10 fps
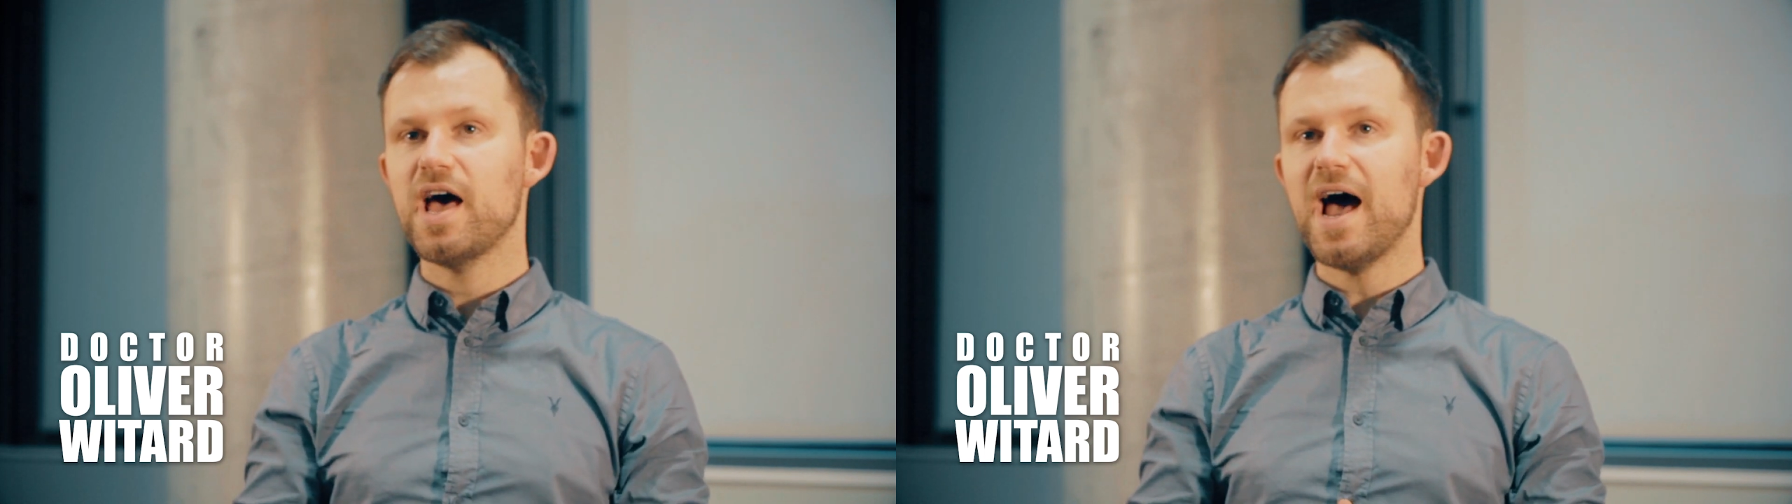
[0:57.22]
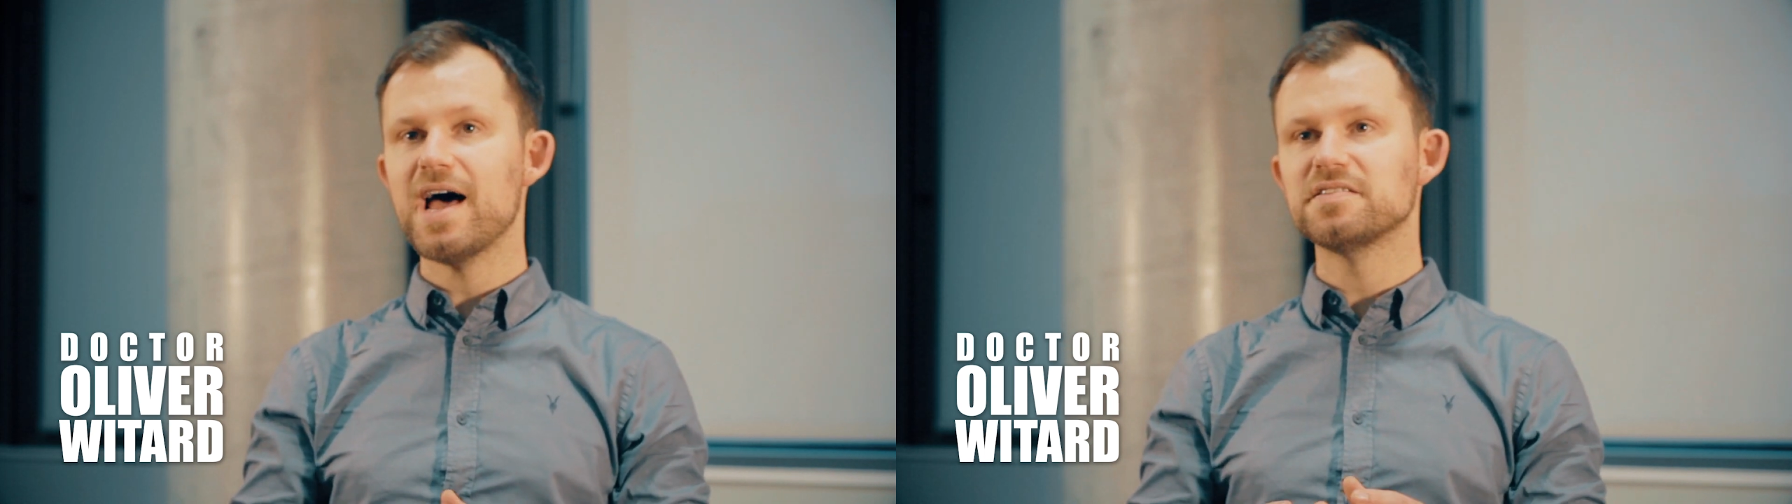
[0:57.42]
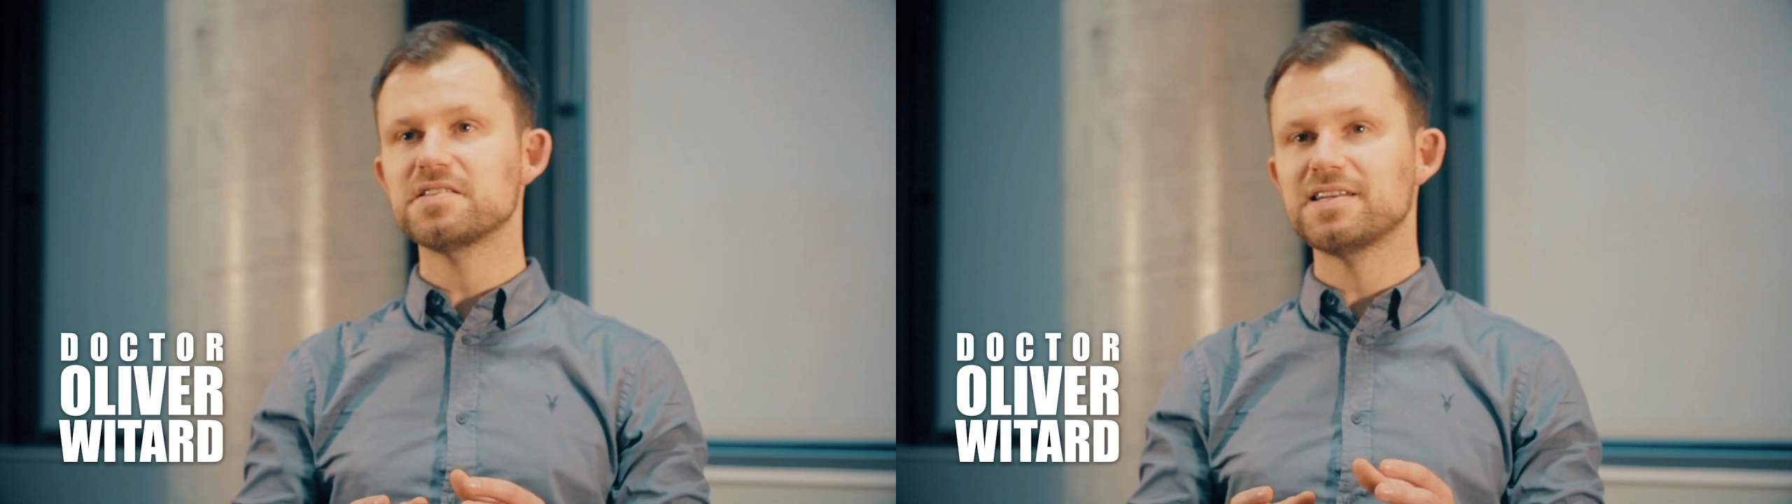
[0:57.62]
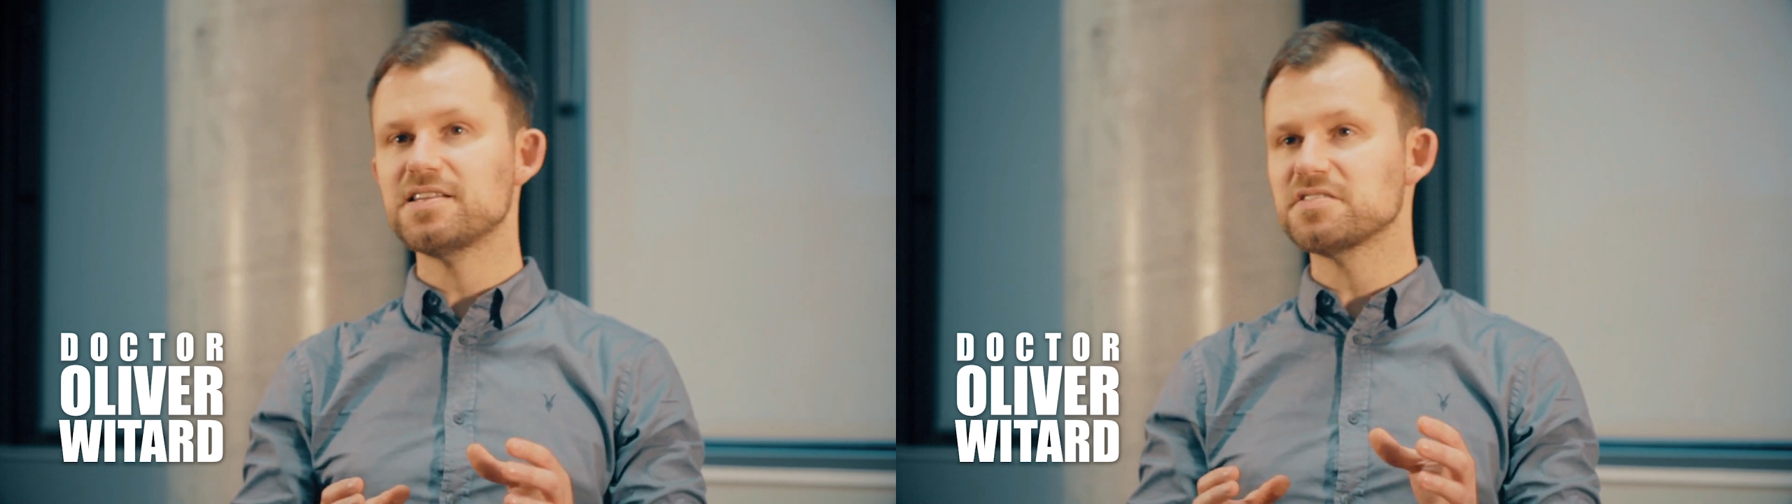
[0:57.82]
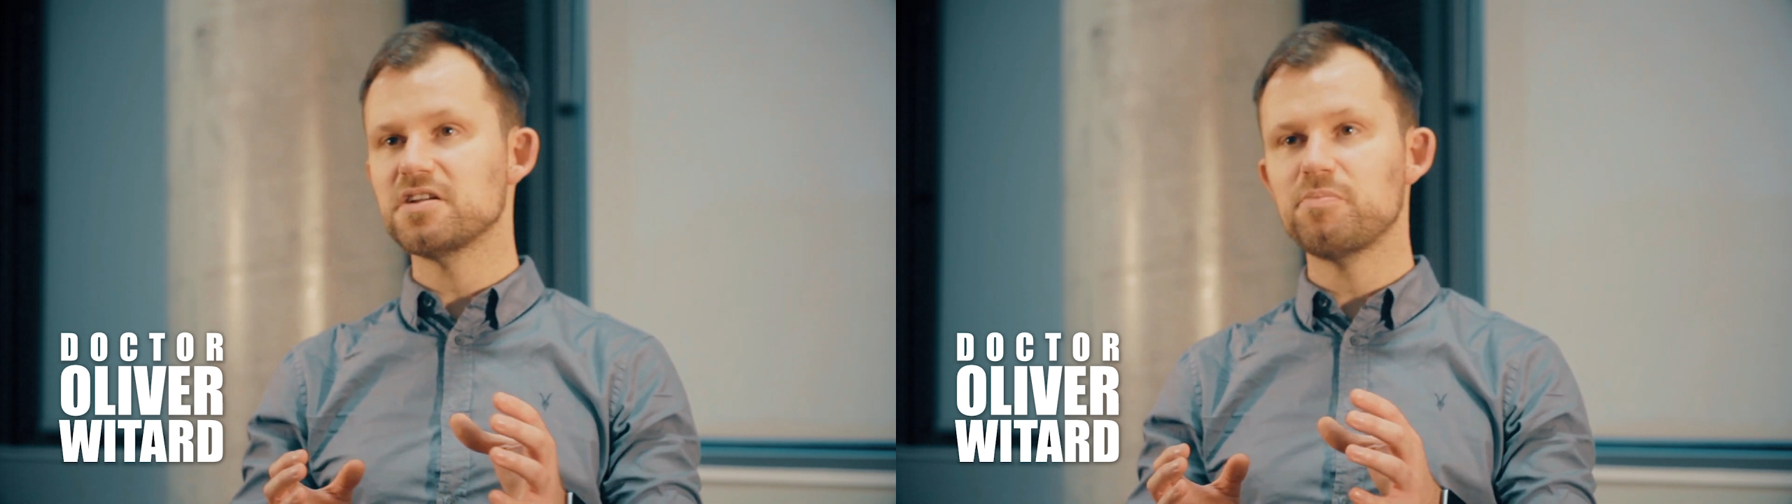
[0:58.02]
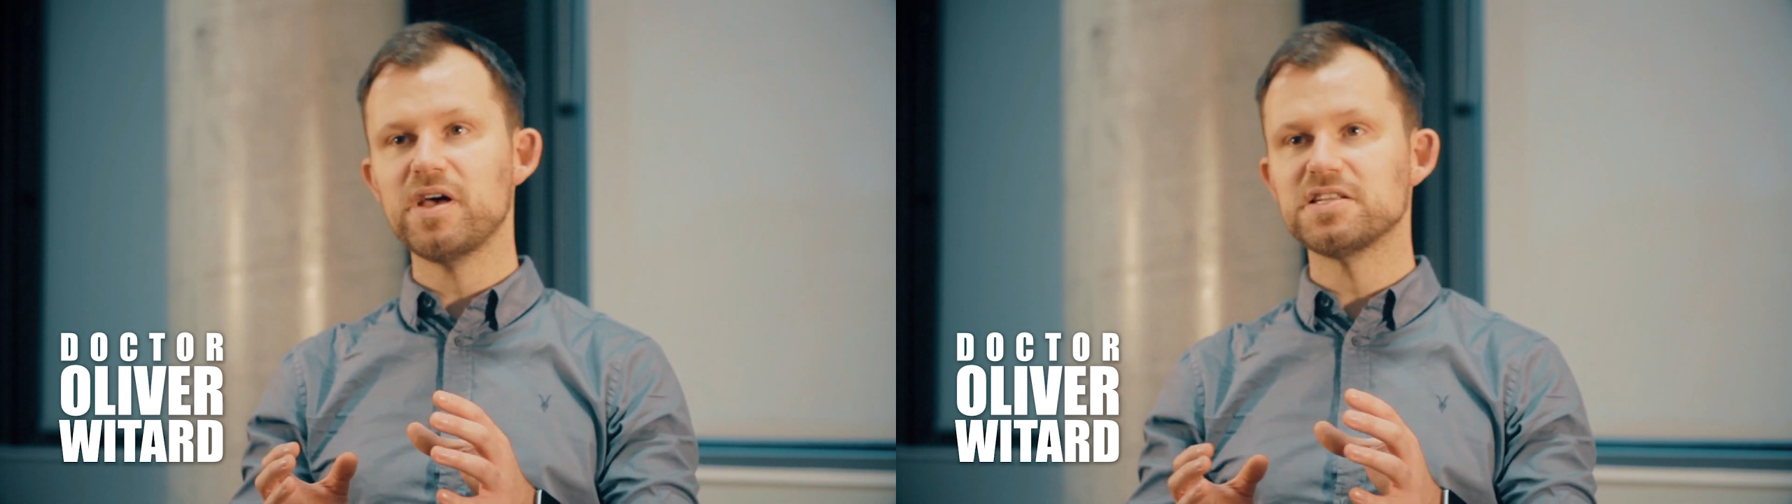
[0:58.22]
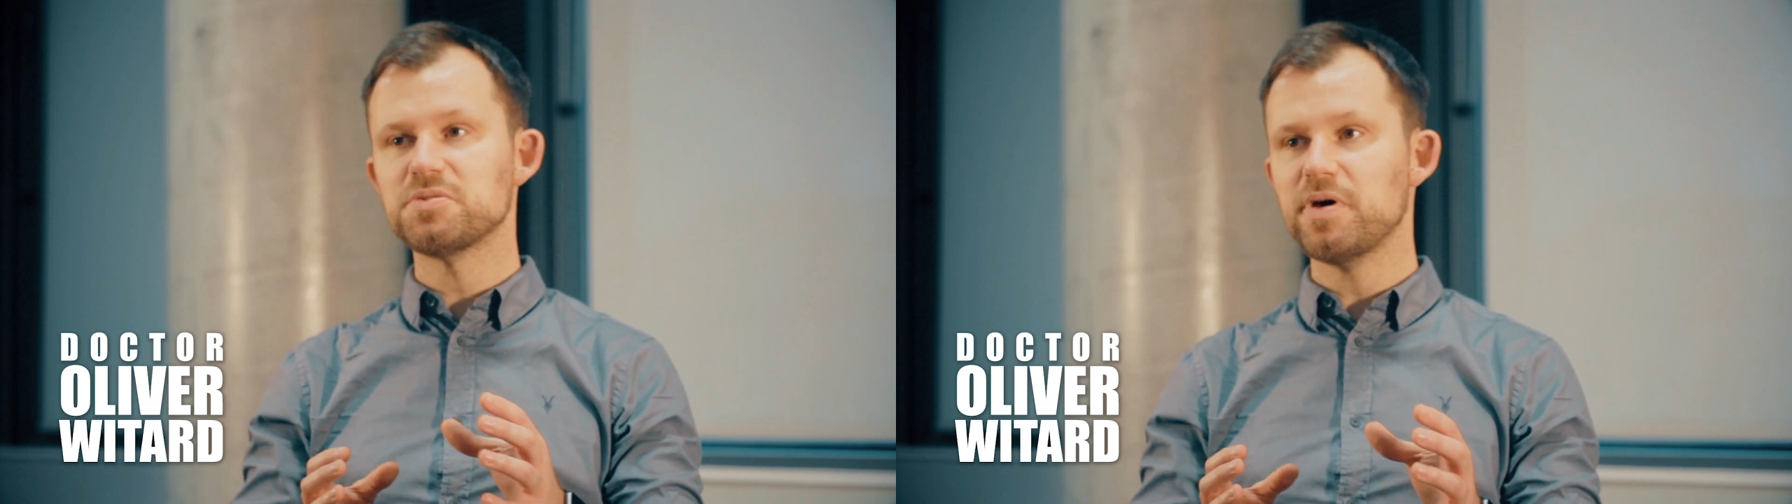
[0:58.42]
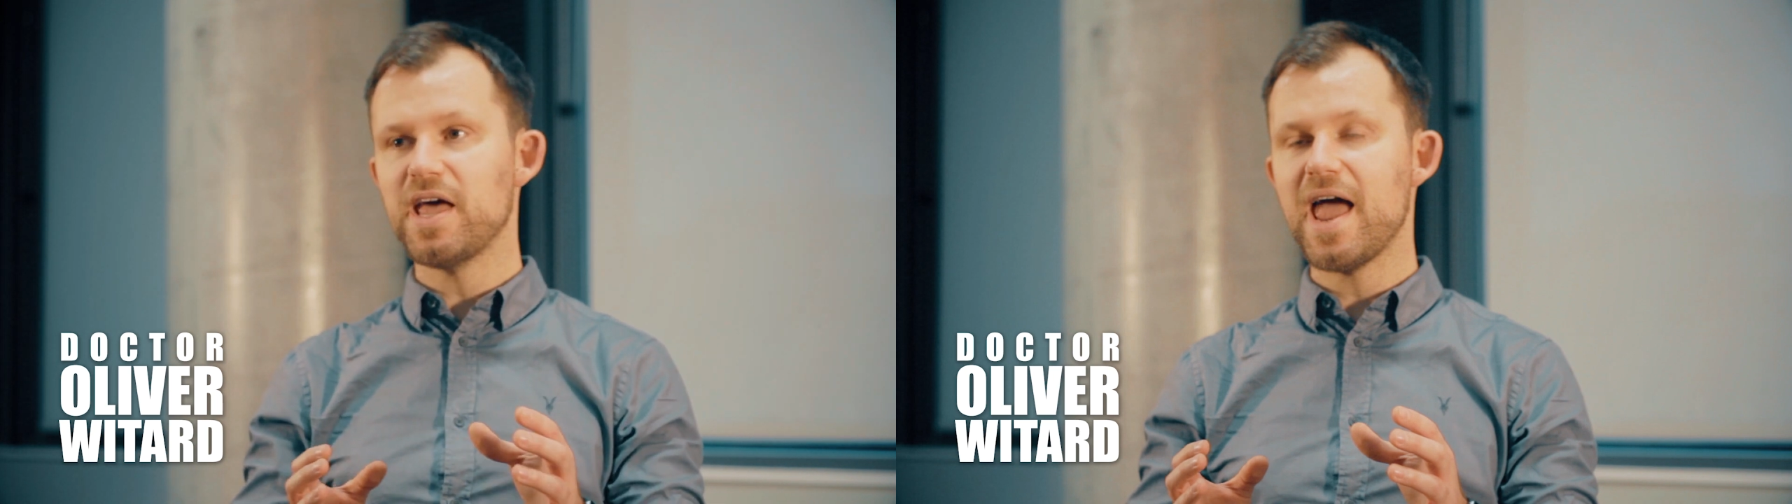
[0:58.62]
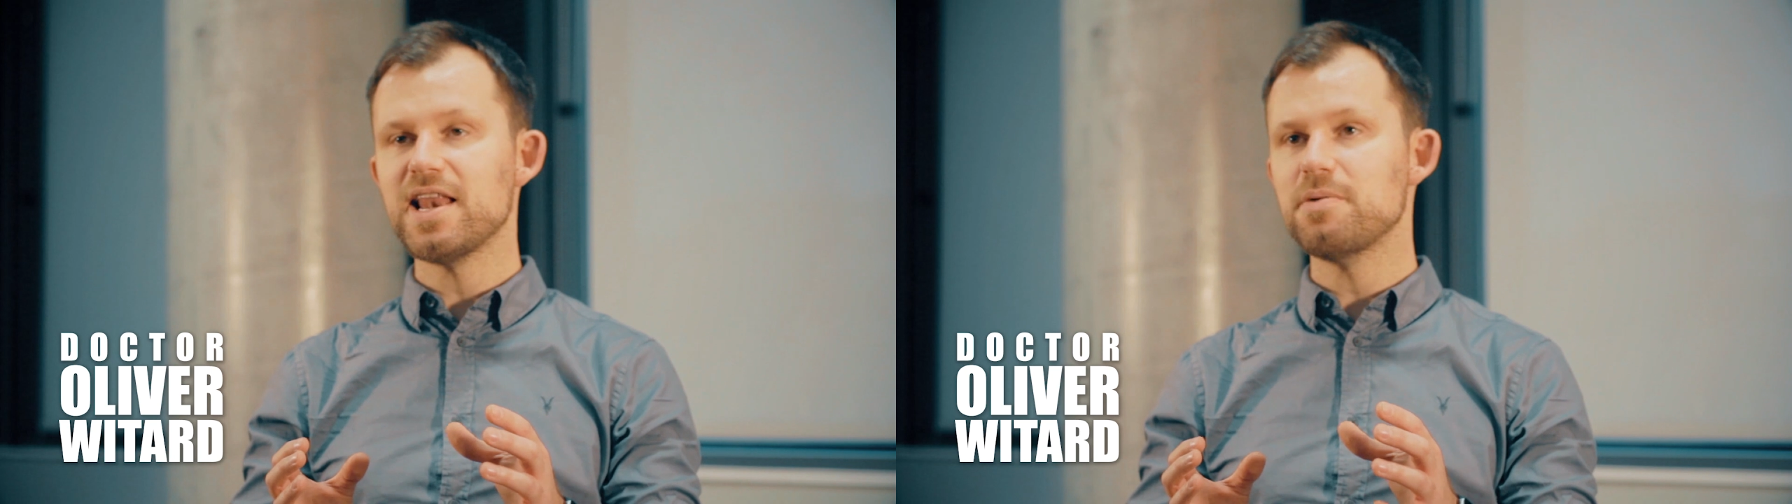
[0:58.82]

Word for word: And there doesn't appear to be any